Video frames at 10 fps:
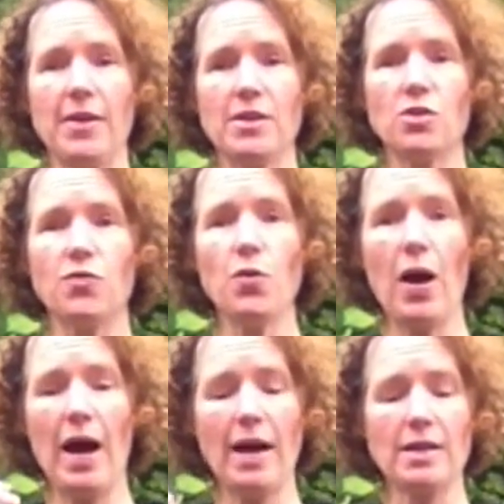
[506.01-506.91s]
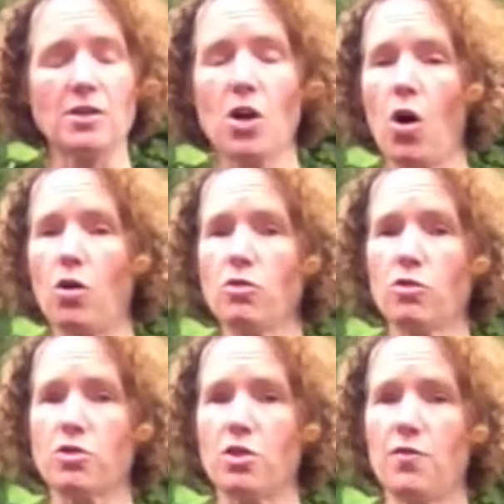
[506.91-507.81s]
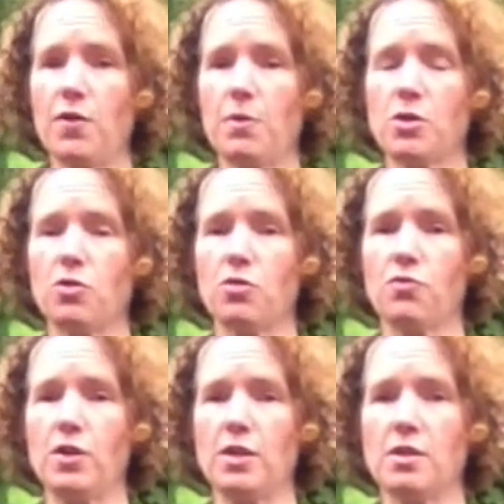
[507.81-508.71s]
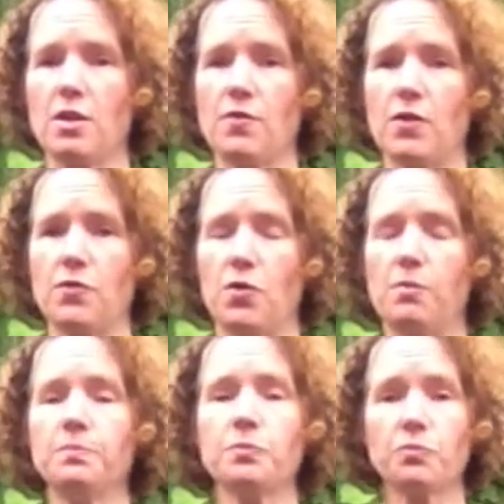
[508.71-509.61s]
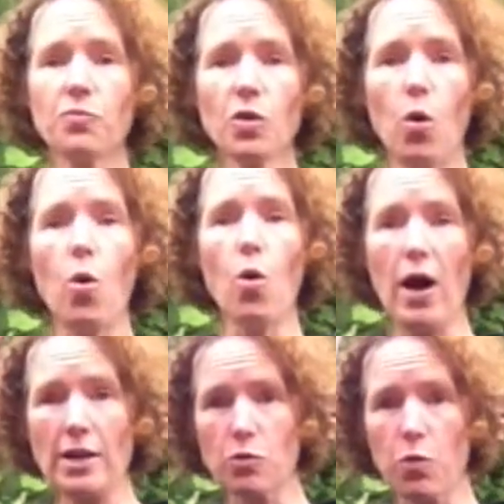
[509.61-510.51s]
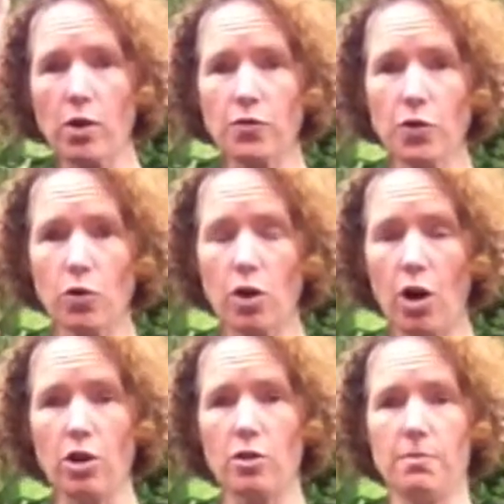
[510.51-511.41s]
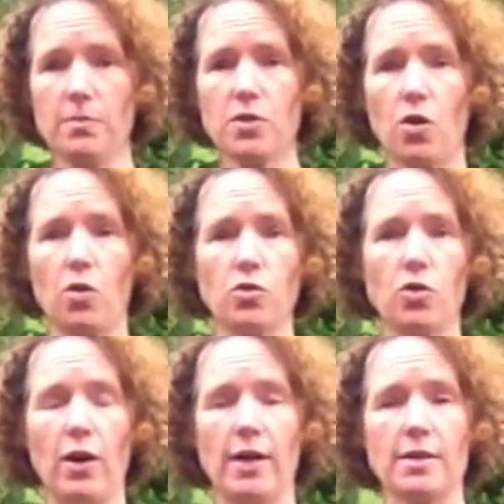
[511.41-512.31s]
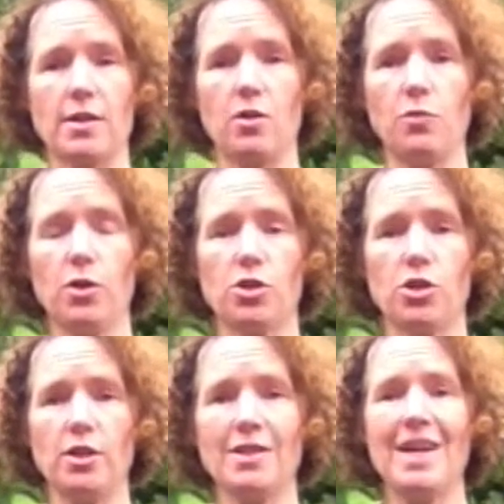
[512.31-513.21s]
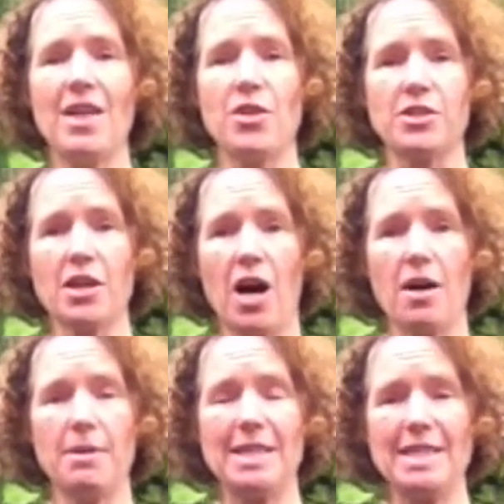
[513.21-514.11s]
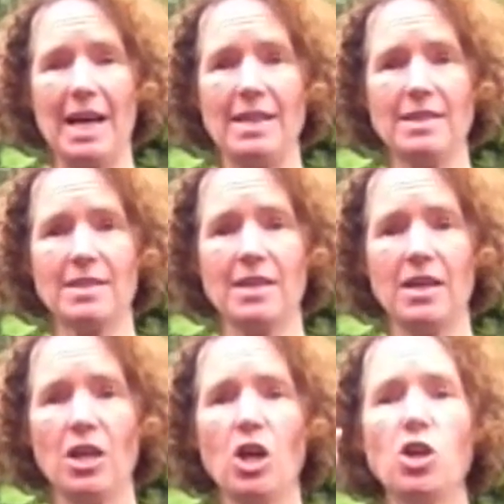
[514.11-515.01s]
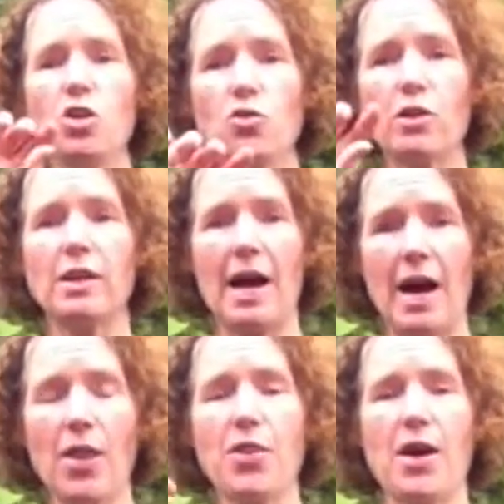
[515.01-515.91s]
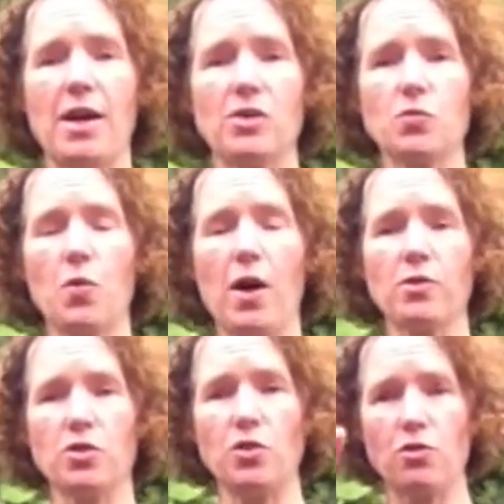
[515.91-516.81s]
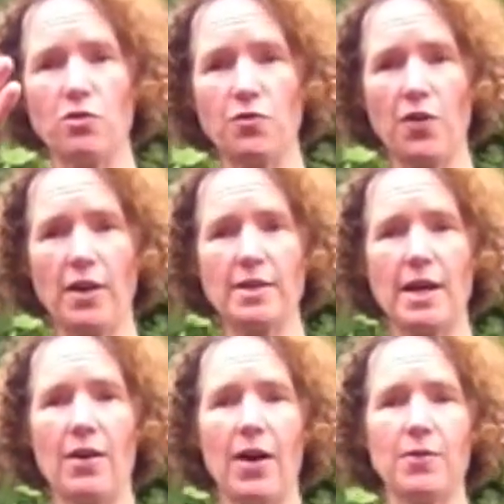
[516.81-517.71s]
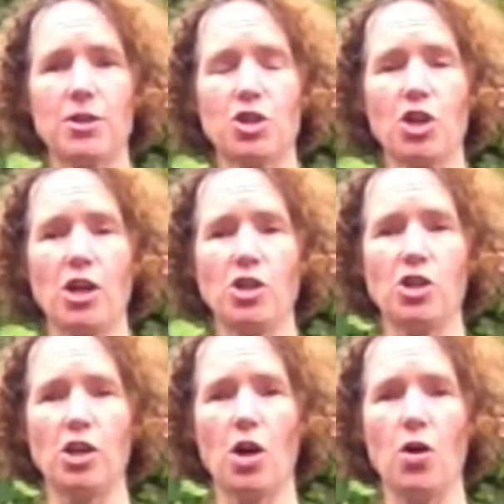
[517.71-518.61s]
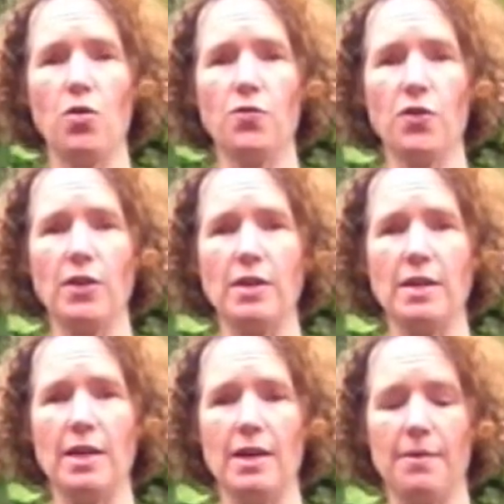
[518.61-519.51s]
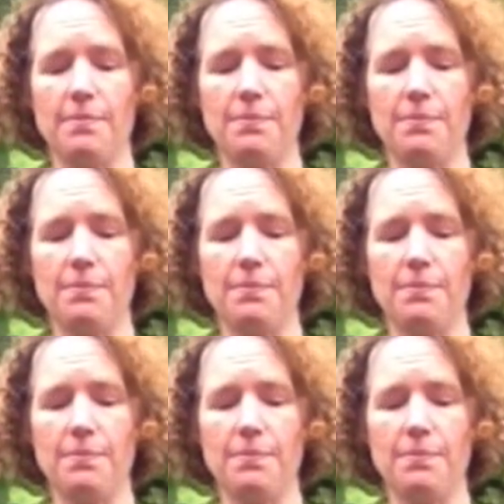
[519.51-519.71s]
So if you add on your Survey 123 survey form, or as one of your columns on your Excel worksheet, the time and date, you can add that as well, so you can find out how it's changing over the year.